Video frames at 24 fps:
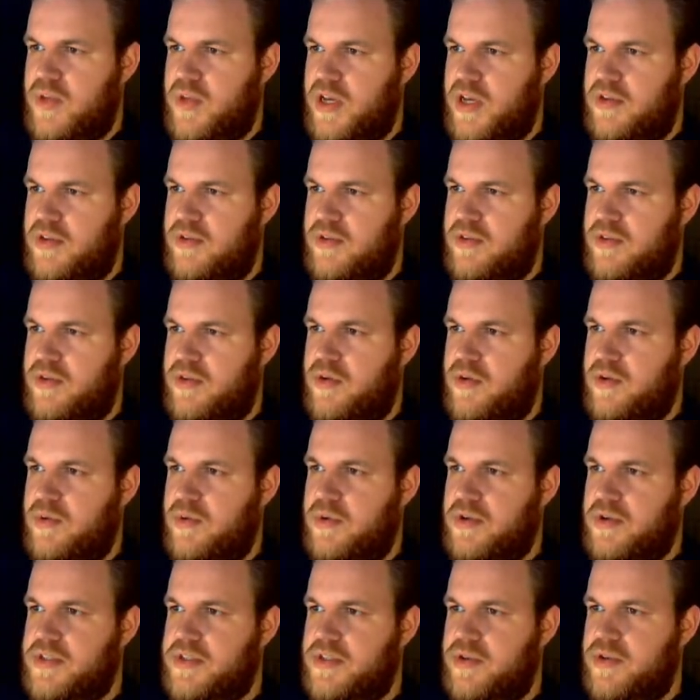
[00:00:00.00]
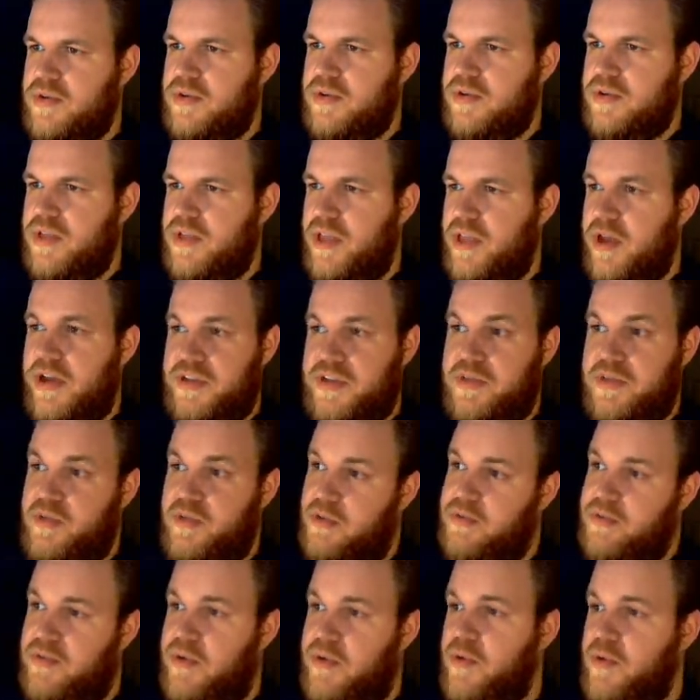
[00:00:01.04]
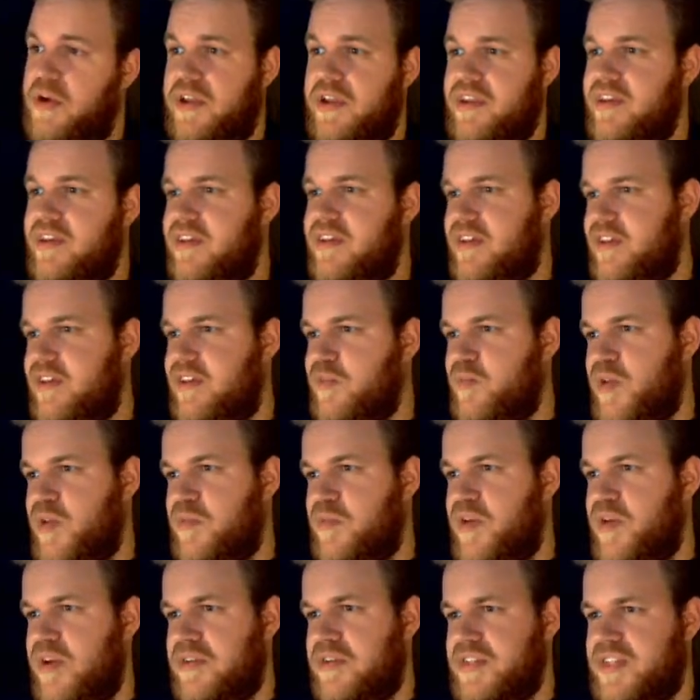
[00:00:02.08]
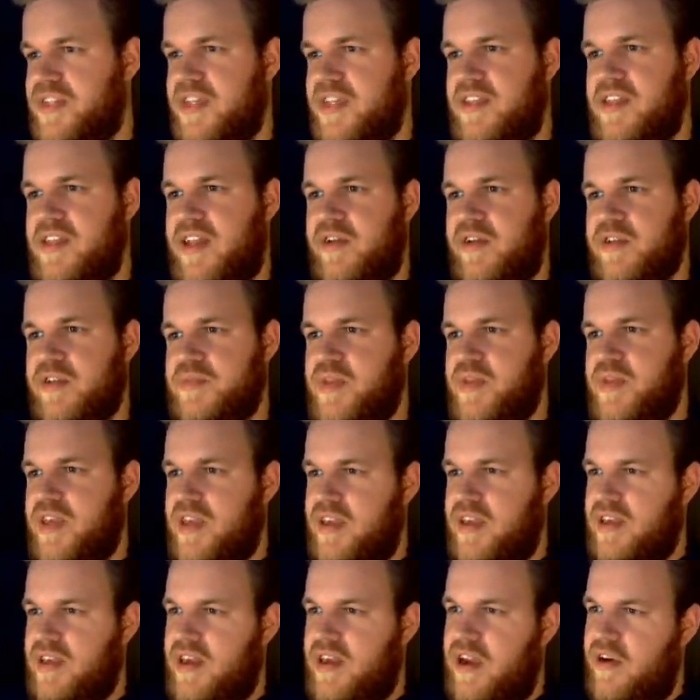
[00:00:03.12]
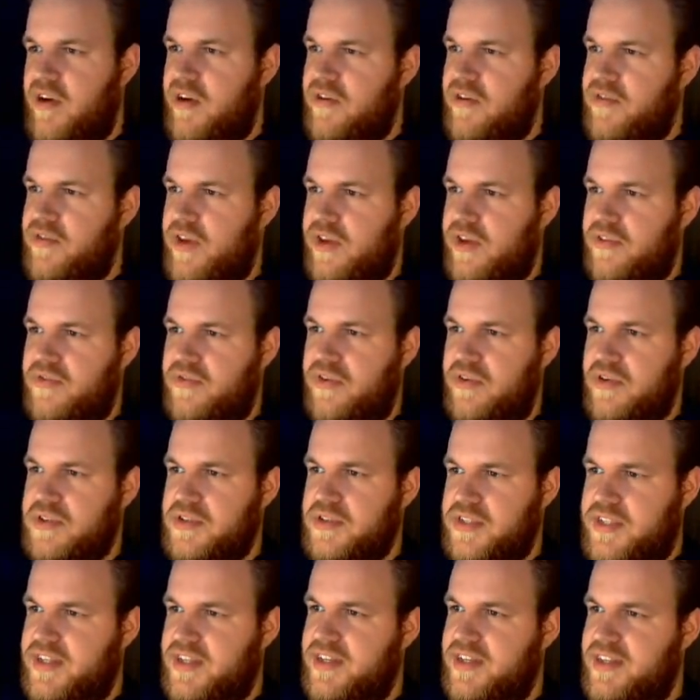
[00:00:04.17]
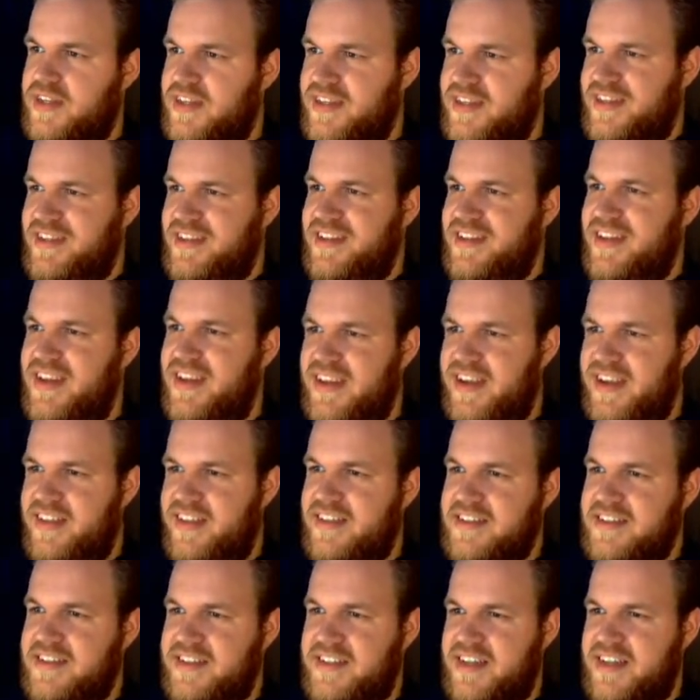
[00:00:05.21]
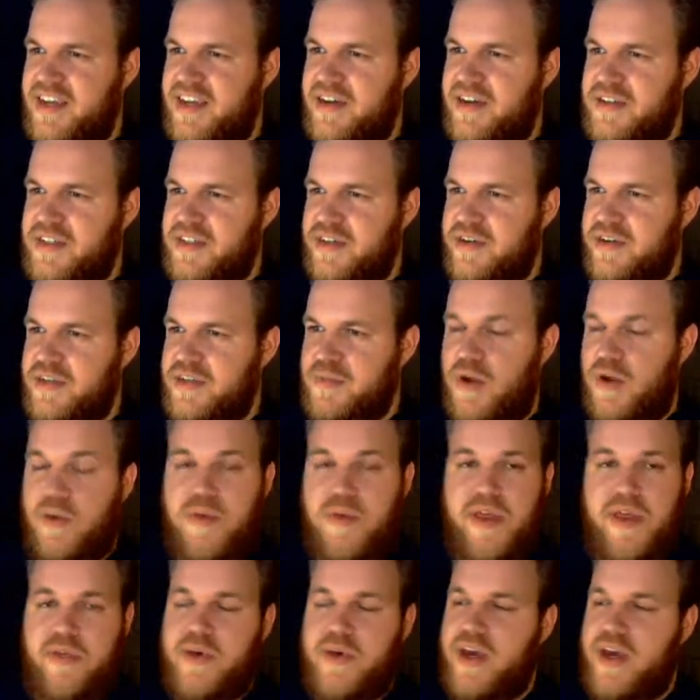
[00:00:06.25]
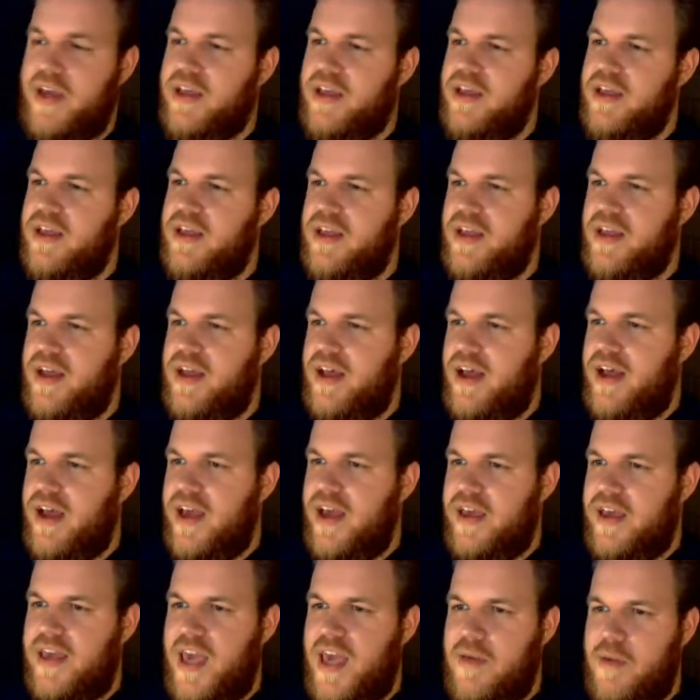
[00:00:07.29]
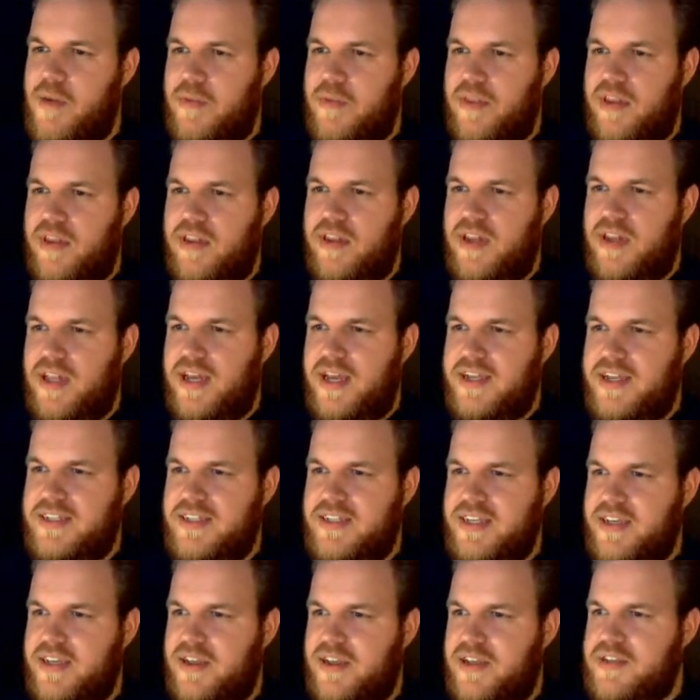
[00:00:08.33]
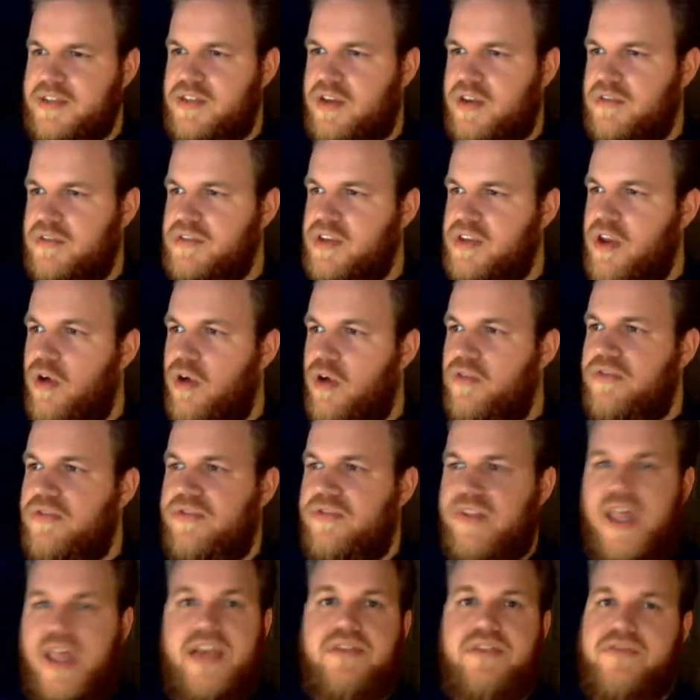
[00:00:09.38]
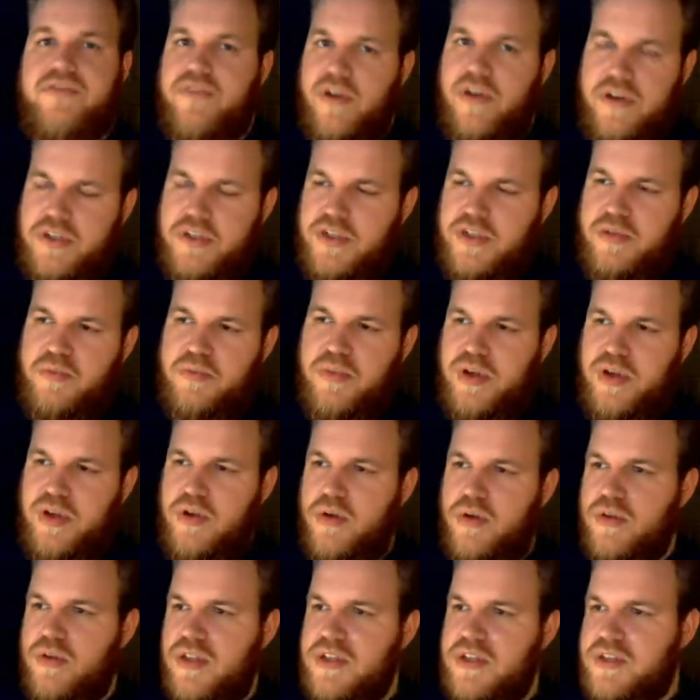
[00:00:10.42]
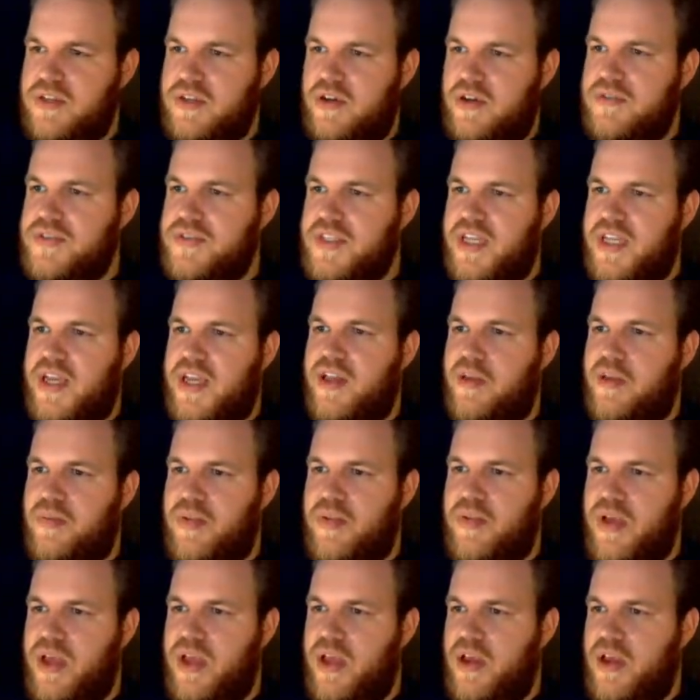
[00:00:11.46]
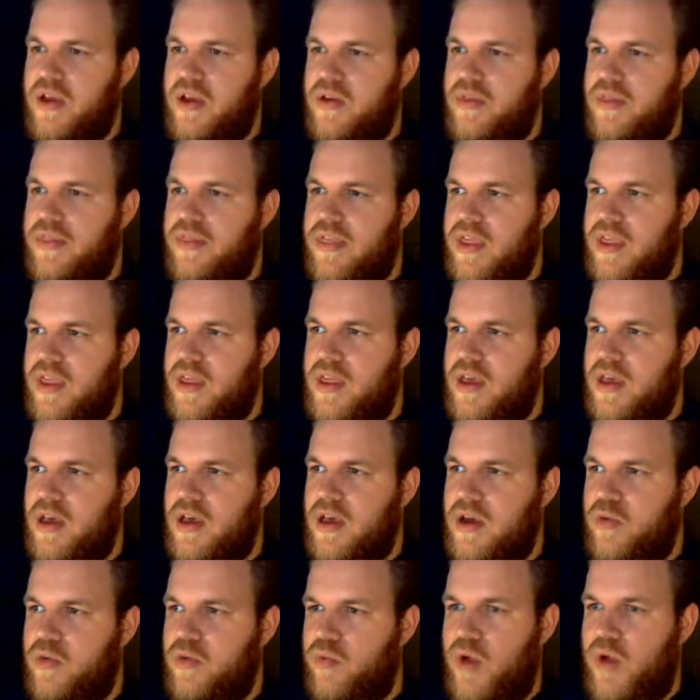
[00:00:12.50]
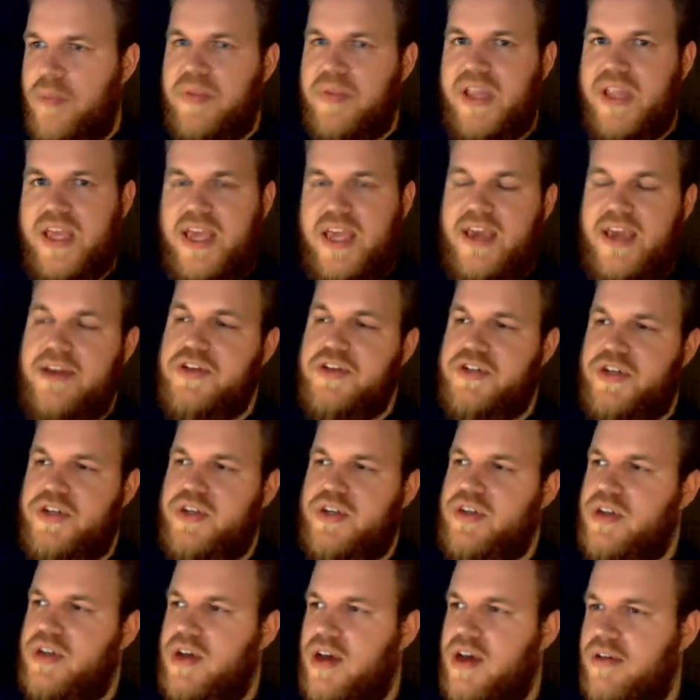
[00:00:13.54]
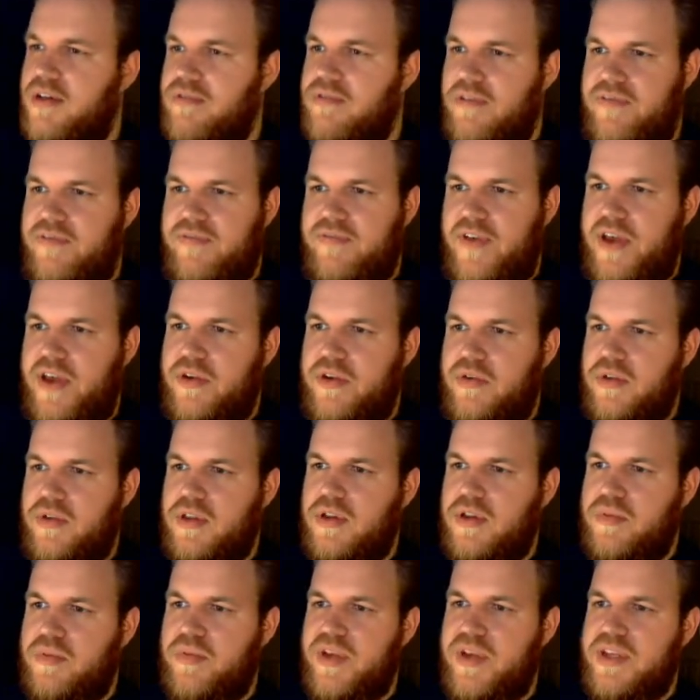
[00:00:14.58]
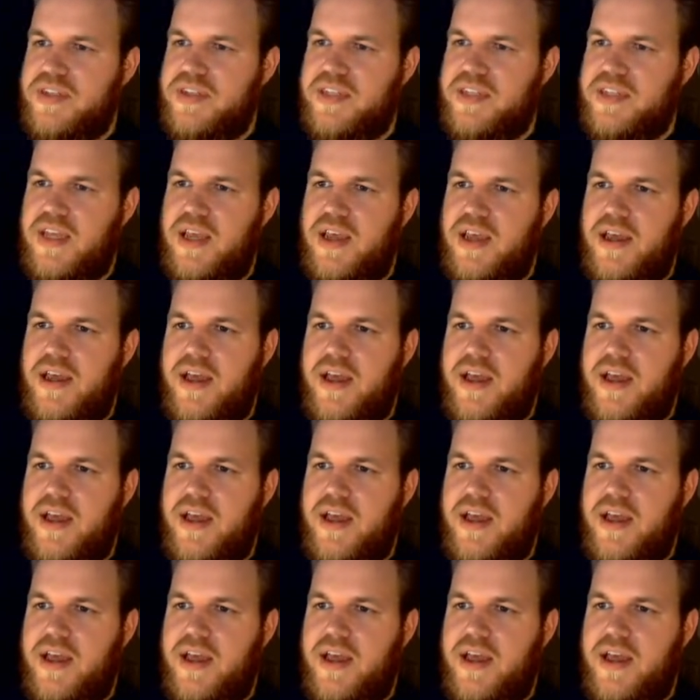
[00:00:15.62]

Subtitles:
back during the Cold War, so he actually probably would be proud to see that I was making a carrier fighter first in this entire series. Oh, by the way, I came up with a little idea. It serves no flight function, but only serves to help the replication of a fighter a little bit.